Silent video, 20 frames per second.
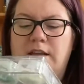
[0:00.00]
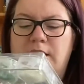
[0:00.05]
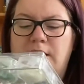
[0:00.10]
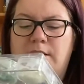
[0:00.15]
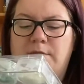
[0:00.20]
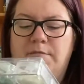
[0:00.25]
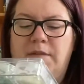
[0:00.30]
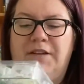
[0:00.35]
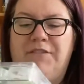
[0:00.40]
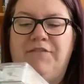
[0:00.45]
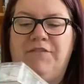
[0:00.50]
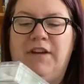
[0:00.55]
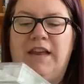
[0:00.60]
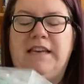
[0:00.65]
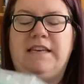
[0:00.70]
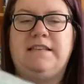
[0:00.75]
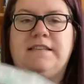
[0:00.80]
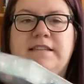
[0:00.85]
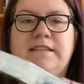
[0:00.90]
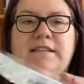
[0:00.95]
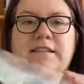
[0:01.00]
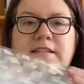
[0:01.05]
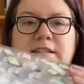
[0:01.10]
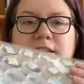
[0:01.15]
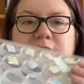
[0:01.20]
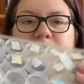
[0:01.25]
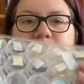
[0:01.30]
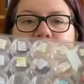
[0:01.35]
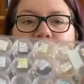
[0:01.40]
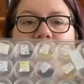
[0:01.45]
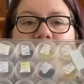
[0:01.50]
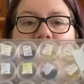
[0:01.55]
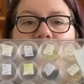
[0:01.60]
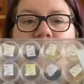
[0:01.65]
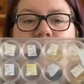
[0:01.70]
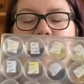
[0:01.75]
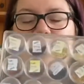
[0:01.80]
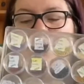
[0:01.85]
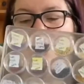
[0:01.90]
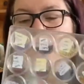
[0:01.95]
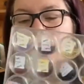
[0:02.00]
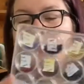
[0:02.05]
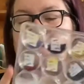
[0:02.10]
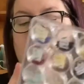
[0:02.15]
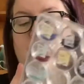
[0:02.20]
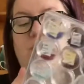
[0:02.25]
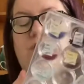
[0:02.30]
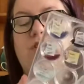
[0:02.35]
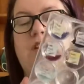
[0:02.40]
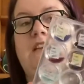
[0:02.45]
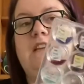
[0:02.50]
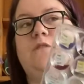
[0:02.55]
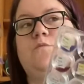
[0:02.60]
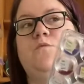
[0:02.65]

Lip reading: My friend Sabia, she's